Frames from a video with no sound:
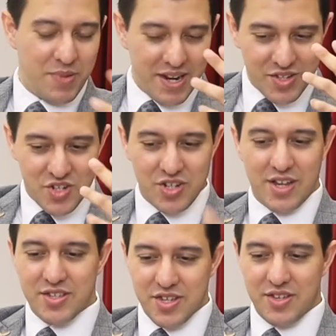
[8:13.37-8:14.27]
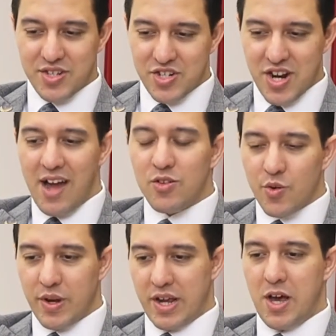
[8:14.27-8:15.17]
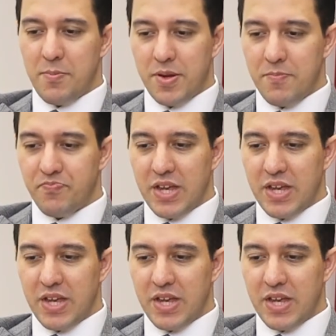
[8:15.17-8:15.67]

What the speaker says: But as a child growing up,